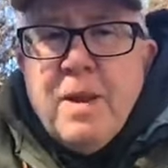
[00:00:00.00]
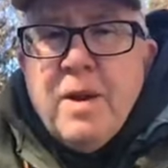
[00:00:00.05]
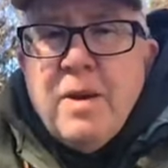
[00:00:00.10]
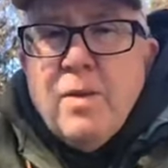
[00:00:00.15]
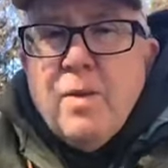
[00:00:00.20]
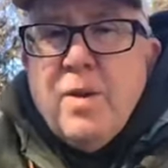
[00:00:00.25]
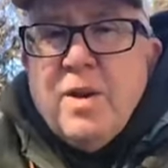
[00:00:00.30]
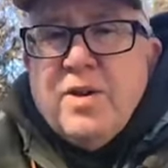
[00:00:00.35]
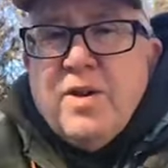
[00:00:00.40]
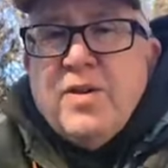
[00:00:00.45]

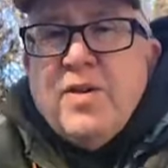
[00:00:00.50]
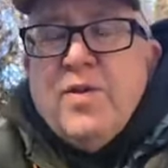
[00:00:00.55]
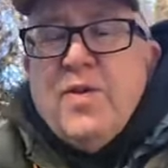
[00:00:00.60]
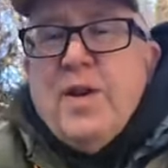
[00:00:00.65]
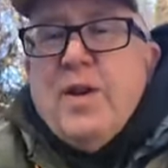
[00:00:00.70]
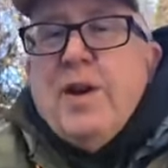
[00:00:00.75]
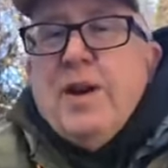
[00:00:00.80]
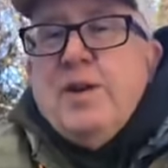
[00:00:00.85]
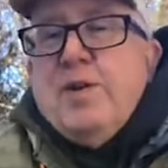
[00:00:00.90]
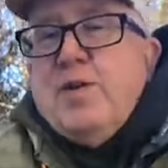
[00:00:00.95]
which is a
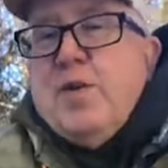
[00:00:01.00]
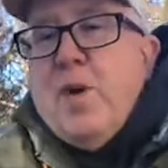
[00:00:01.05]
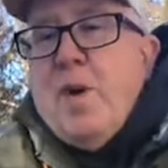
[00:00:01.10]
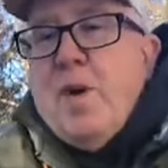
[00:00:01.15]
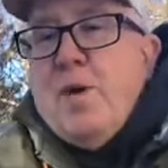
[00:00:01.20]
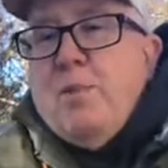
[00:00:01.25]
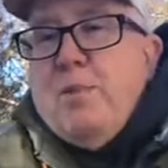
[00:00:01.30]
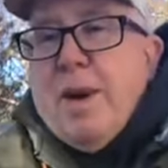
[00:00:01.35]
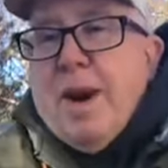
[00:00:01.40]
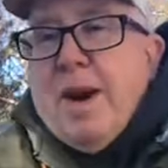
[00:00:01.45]
very
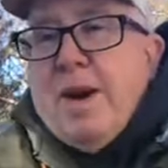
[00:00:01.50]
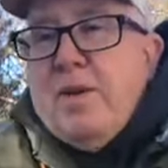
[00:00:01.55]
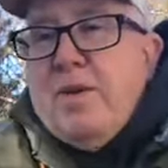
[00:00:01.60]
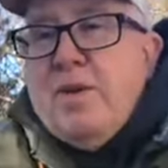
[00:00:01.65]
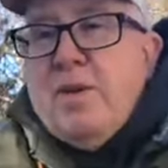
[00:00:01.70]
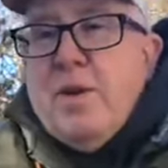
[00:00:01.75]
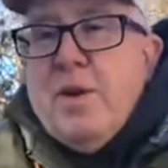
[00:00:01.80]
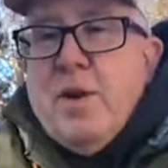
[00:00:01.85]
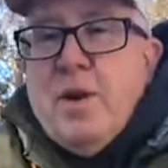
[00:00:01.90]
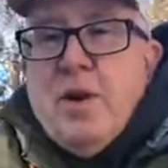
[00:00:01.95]
strong
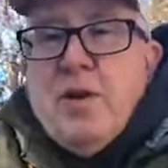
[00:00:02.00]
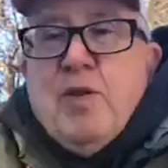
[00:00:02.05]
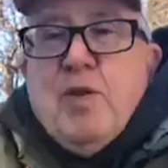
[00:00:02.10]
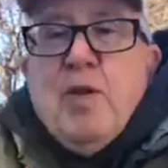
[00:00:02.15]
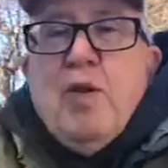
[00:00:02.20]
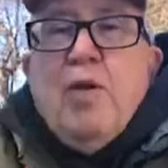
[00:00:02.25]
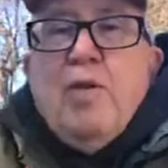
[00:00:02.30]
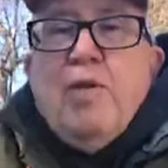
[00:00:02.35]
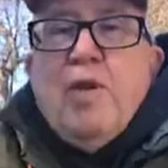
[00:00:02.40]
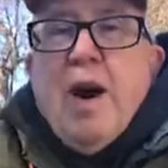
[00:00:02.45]
base.
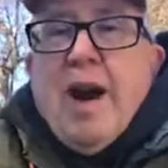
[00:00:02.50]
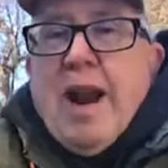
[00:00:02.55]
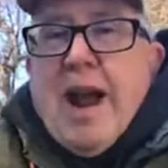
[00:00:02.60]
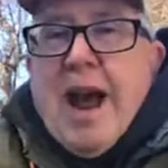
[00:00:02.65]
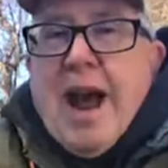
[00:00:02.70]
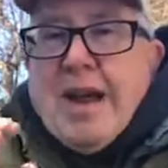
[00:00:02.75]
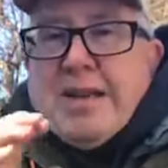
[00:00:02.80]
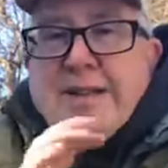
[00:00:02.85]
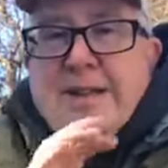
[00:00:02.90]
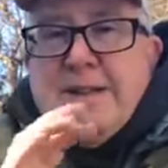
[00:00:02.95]
So you've got
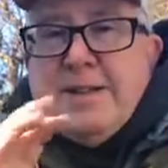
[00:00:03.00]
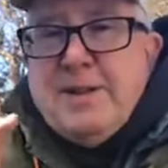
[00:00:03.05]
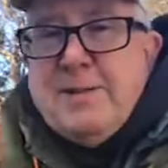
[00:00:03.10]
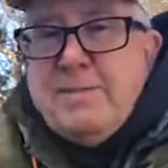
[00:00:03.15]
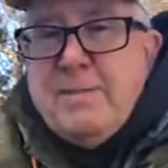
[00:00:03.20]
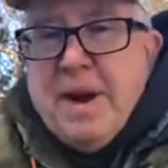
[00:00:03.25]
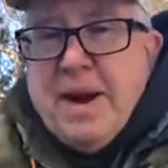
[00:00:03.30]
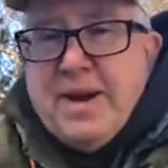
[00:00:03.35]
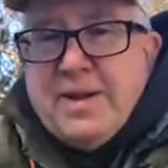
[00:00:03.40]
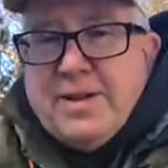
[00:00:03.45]
acids
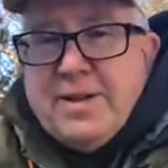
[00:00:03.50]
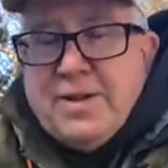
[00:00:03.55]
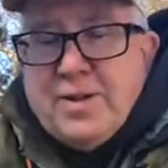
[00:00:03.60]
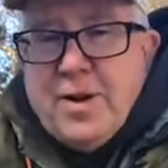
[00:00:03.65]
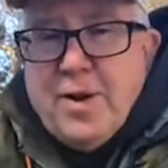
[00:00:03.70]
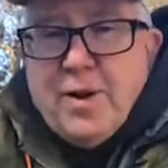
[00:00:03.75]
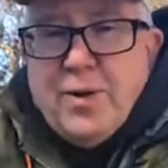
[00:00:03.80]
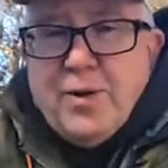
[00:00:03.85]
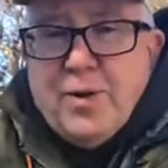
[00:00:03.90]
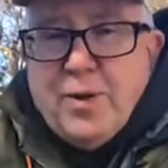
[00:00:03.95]
and bases
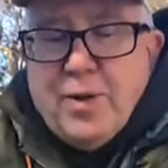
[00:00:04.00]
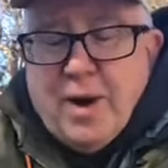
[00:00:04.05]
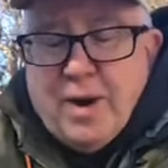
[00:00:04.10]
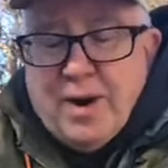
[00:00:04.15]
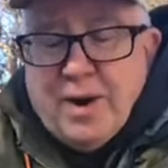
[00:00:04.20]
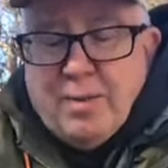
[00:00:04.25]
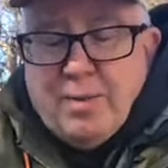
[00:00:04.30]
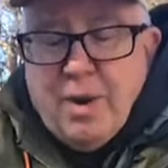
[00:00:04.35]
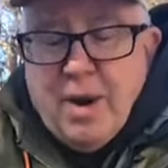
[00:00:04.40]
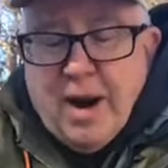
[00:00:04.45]
all
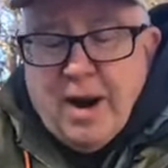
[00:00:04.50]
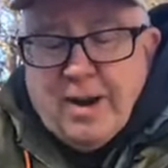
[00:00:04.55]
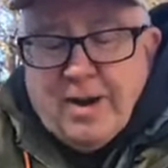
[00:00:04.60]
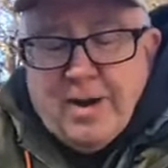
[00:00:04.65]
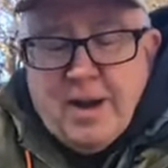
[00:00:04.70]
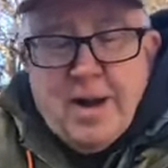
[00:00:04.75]
throughout your body.